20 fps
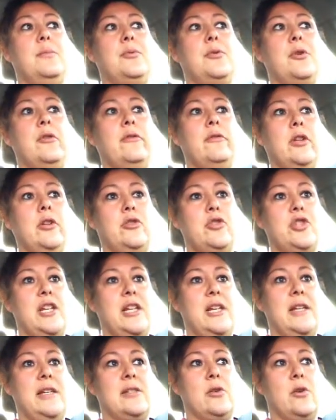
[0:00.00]
provolone
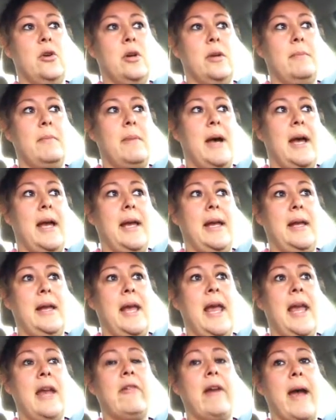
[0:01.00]
cheese on my
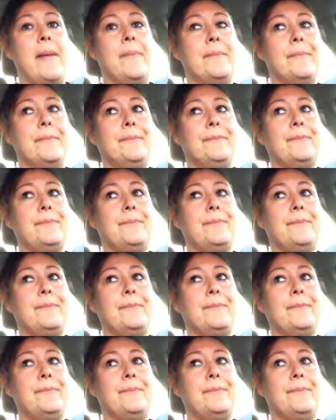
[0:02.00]
egg wrap